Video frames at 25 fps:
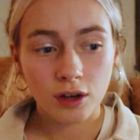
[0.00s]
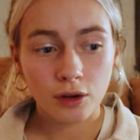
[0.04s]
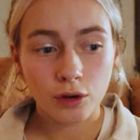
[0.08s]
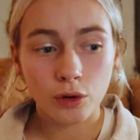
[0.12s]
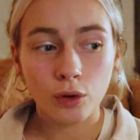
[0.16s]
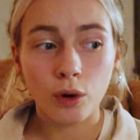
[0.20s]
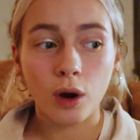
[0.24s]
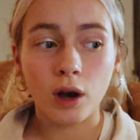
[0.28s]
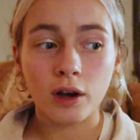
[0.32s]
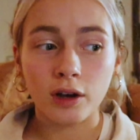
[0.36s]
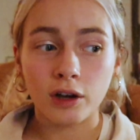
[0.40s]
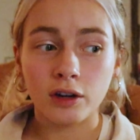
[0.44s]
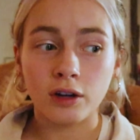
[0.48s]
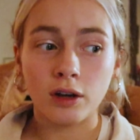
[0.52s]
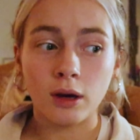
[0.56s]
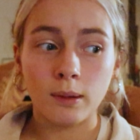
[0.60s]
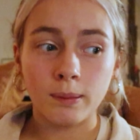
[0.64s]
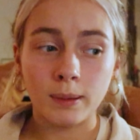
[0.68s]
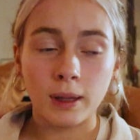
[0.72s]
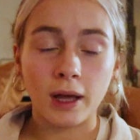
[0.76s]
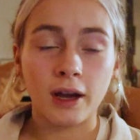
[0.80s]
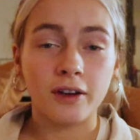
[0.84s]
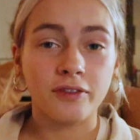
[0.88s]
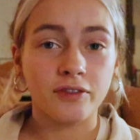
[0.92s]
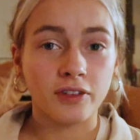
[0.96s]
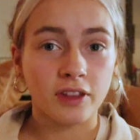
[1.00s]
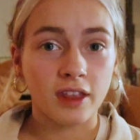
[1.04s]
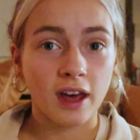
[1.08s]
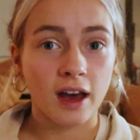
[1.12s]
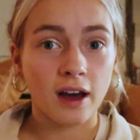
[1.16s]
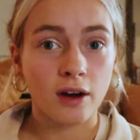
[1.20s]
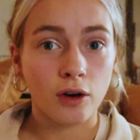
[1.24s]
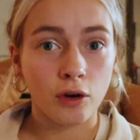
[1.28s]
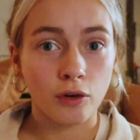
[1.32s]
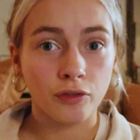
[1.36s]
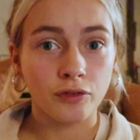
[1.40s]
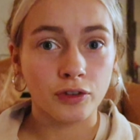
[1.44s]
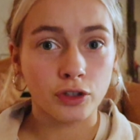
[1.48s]
who are going to apply for
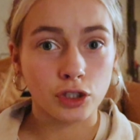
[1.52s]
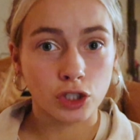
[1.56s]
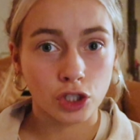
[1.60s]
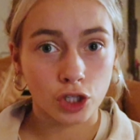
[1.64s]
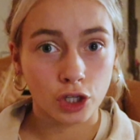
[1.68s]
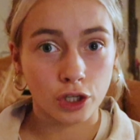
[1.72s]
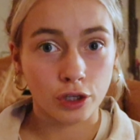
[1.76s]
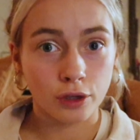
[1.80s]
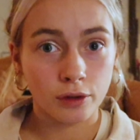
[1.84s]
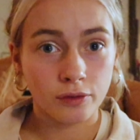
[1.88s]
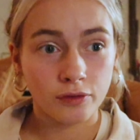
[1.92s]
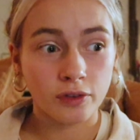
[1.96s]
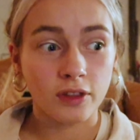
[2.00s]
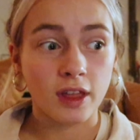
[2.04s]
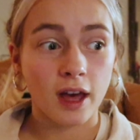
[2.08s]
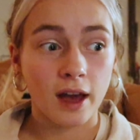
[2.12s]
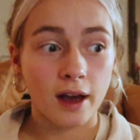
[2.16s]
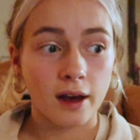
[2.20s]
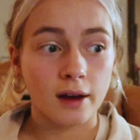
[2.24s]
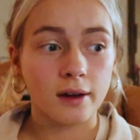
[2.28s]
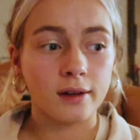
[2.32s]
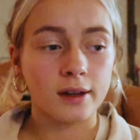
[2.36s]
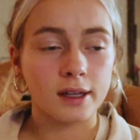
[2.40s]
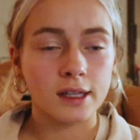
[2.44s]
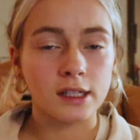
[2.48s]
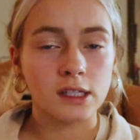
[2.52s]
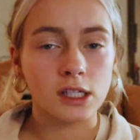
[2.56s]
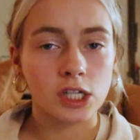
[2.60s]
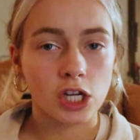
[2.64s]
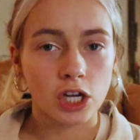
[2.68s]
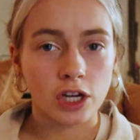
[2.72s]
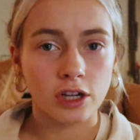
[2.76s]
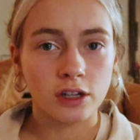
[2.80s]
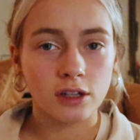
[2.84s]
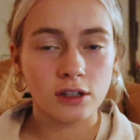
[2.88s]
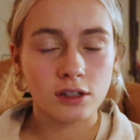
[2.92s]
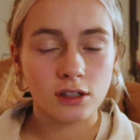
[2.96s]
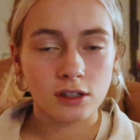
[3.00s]
that offer too, for that
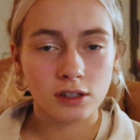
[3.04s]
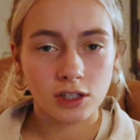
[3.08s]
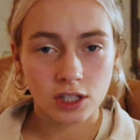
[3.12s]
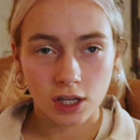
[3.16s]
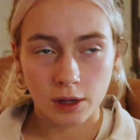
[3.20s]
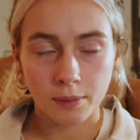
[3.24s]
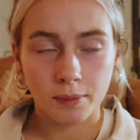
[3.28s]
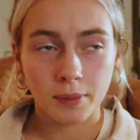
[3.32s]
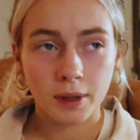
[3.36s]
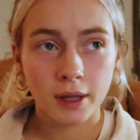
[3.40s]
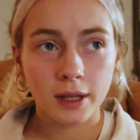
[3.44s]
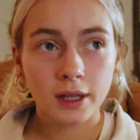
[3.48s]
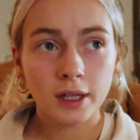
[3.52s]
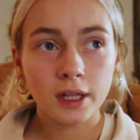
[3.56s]
internship.